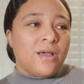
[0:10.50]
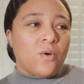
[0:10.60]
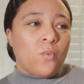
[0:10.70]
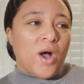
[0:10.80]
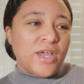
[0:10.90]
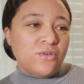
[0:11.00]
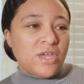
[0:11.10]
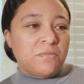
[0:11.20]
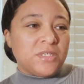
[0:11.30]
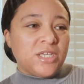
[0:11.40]
why you
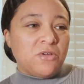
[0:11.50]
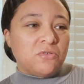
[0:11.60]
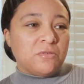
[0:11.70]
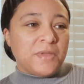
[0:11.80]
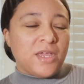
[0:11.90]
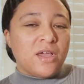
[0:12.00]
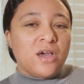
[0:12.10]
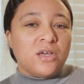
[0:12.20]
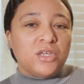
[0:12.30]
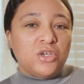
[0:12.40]
keep it secrets from me?
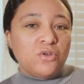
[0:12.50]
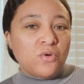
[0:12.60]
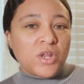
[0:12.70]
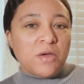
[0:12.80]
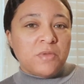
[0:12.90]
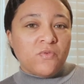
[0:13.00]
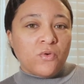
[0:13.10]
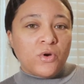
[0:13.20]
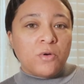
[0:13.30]
You don't love me for real,